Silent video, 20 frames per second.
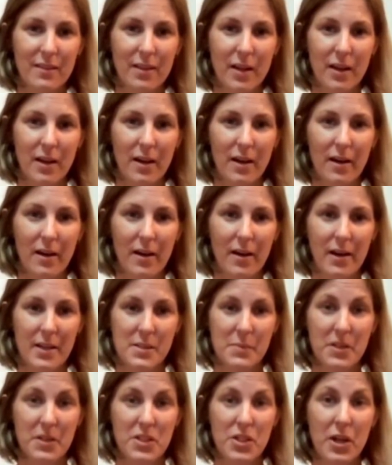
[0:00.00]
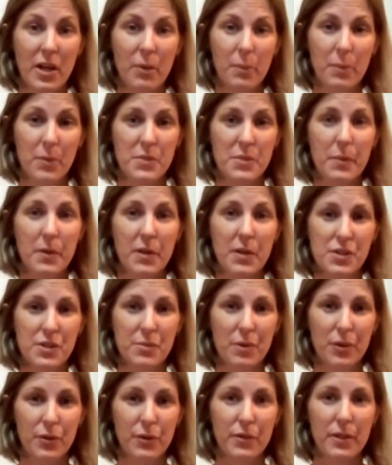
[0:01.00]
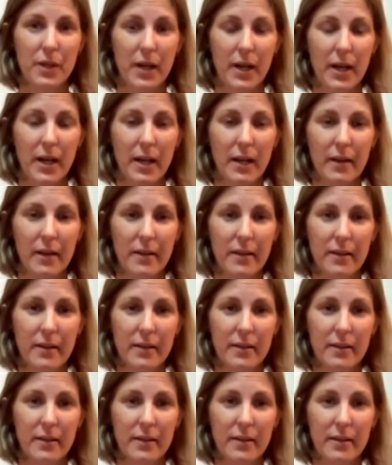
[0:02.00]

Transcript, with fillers: uh, as much help as possible to the island.